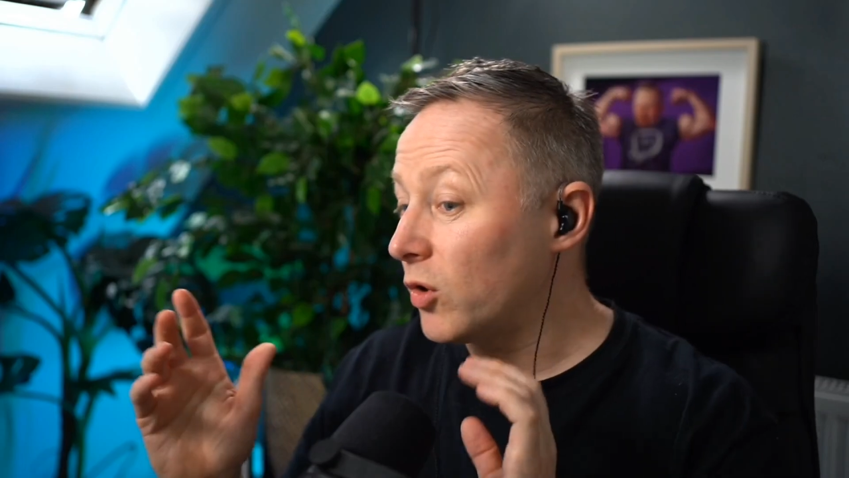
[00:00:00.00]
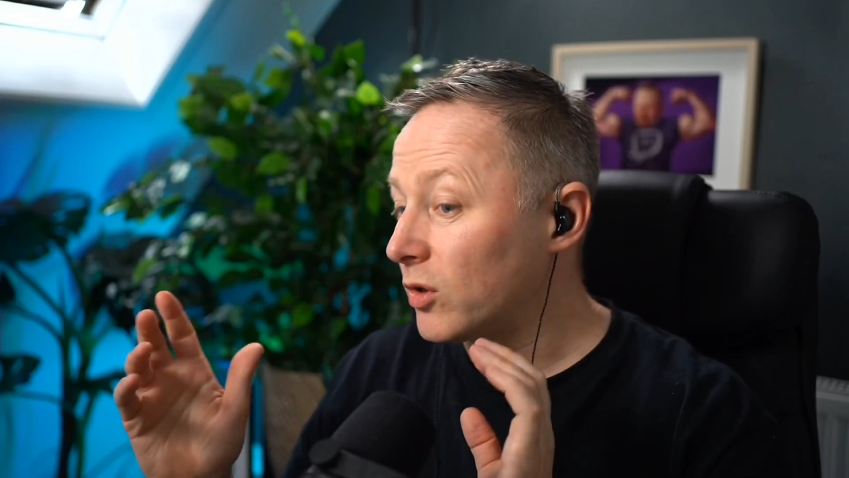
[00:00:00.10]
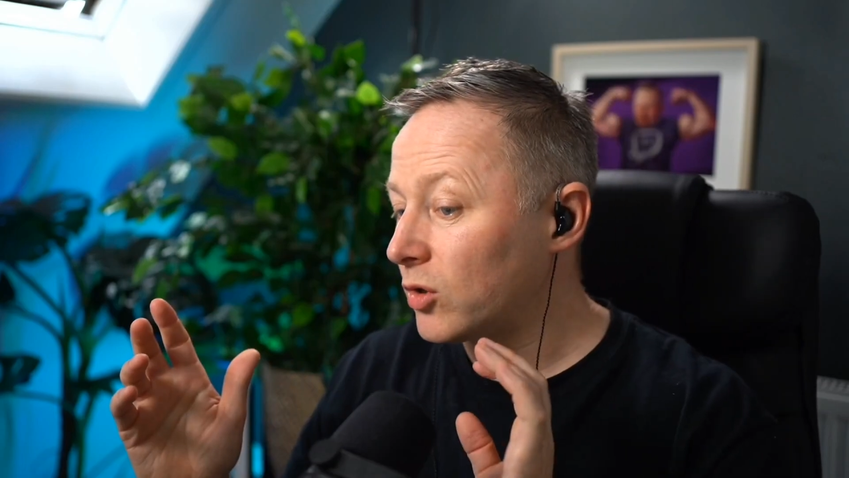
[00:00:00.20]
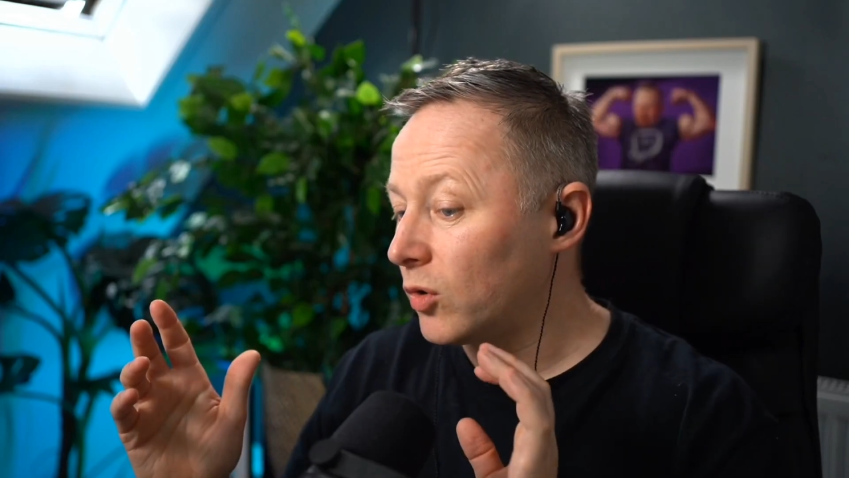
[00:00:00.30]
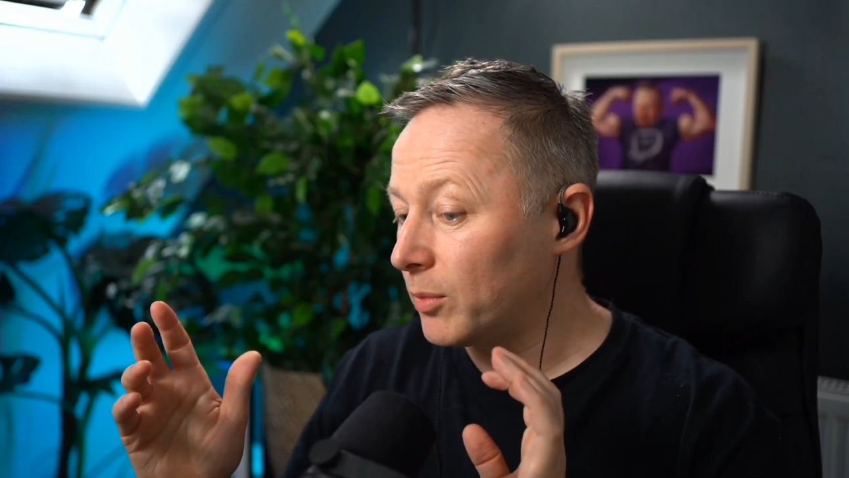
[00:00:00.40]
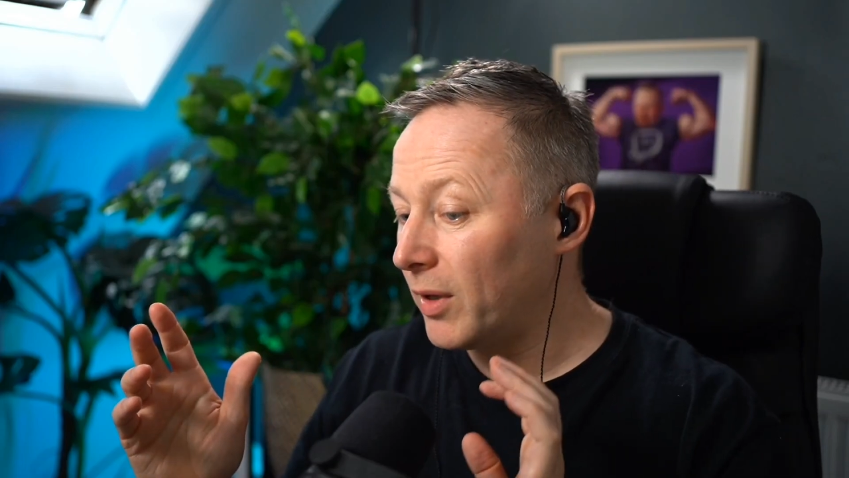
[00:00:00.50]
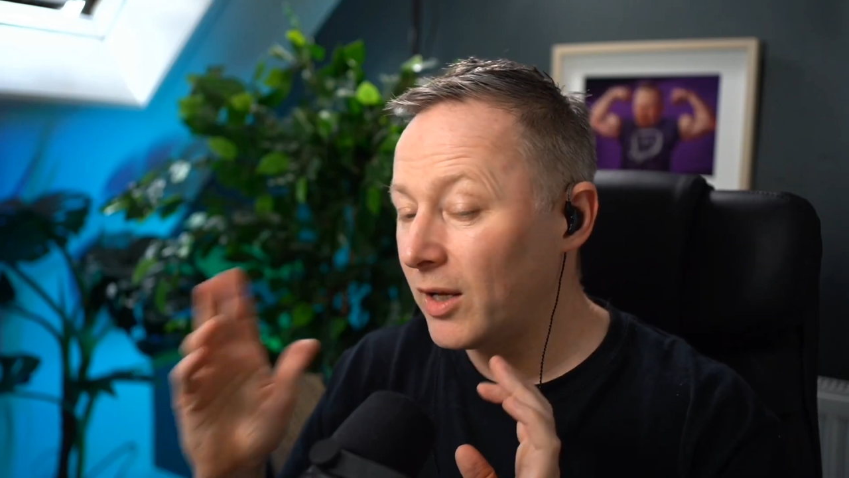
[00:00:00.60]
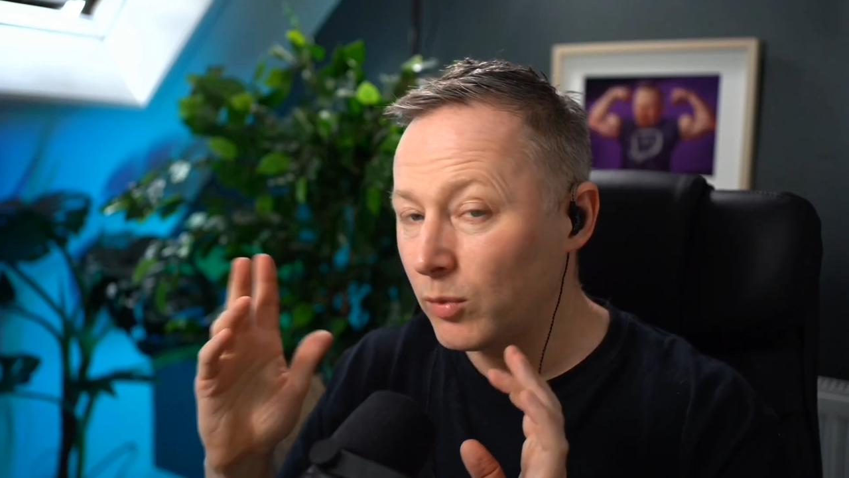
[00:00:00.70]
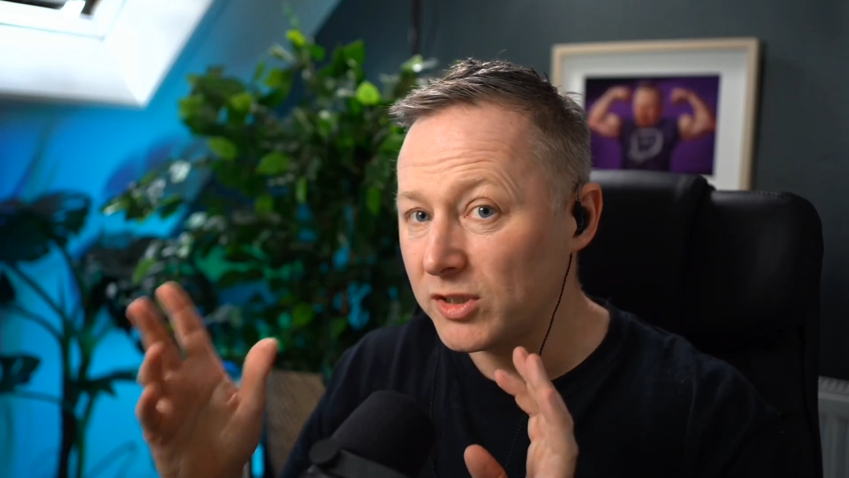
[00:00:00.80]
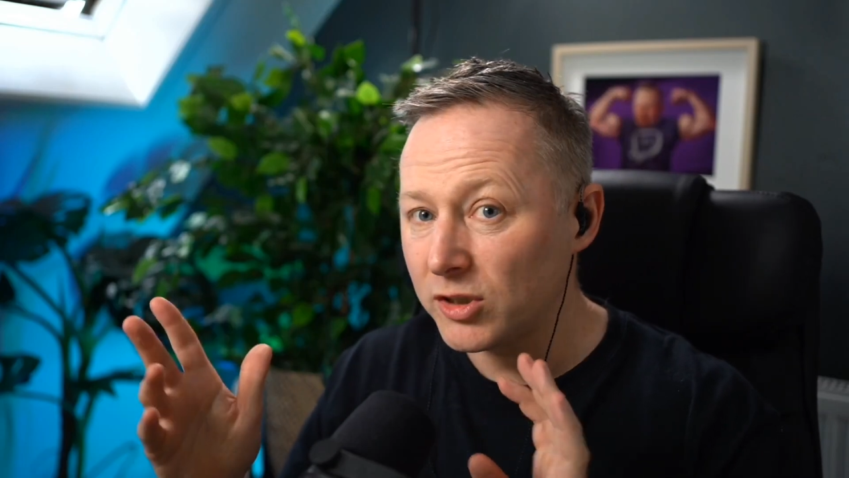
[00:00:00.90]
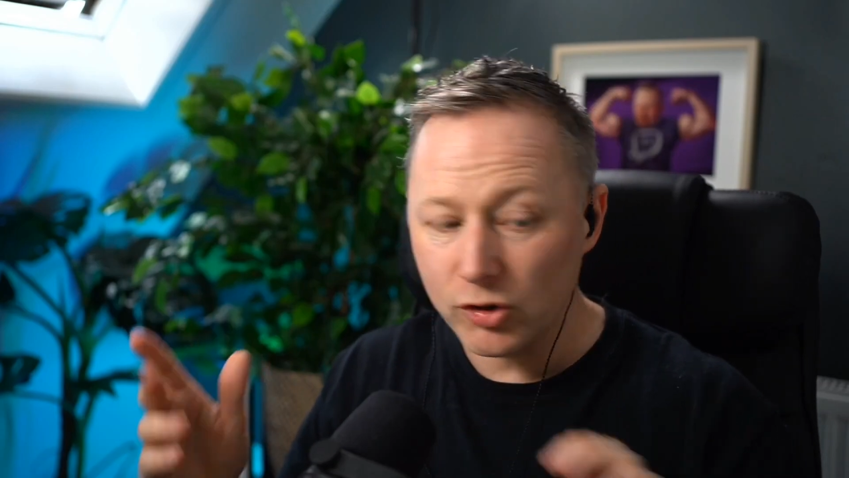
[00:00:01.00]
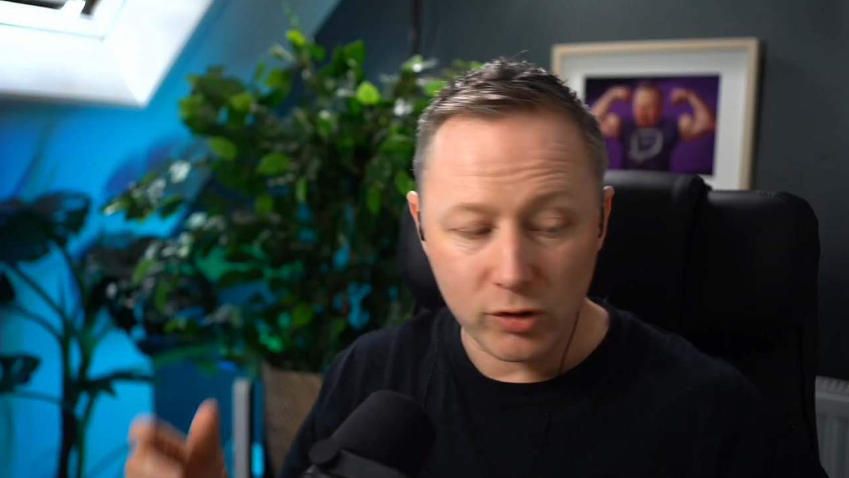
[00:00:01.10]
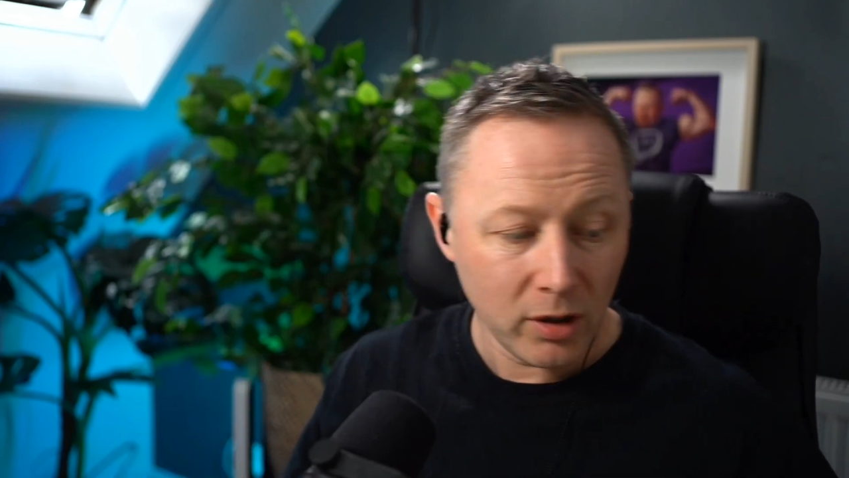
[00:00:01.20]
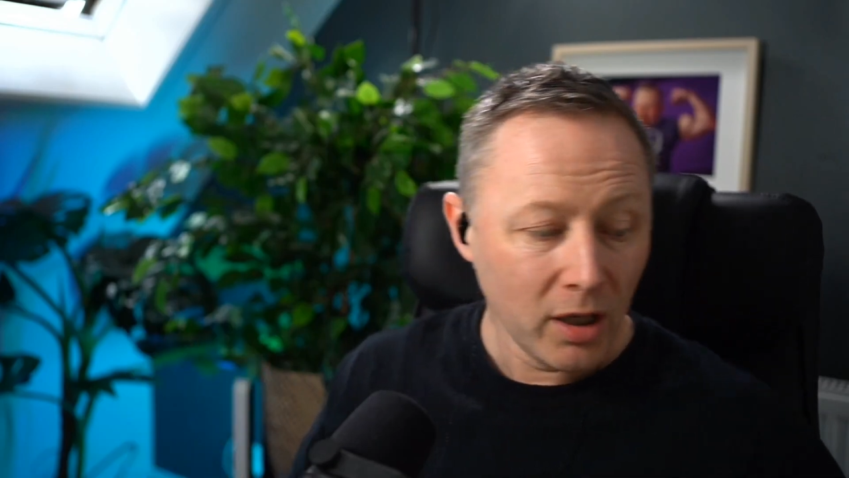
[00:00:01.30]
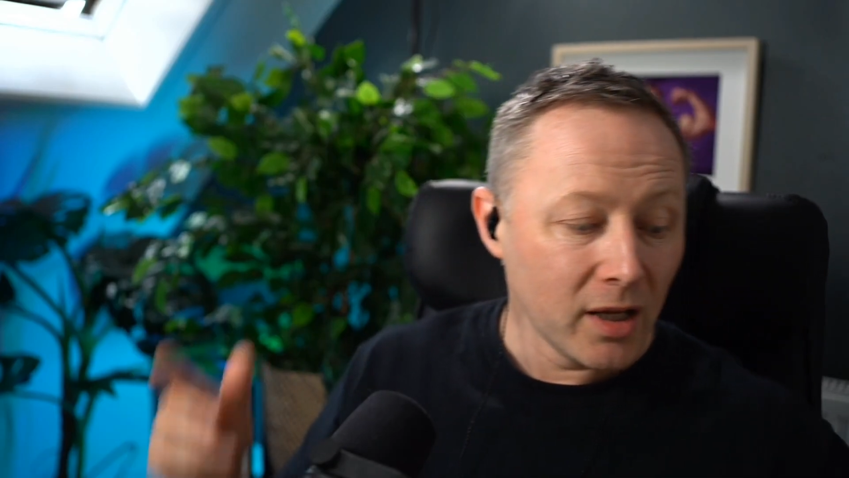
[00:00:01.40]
the corner of my eye. I wasn't sure.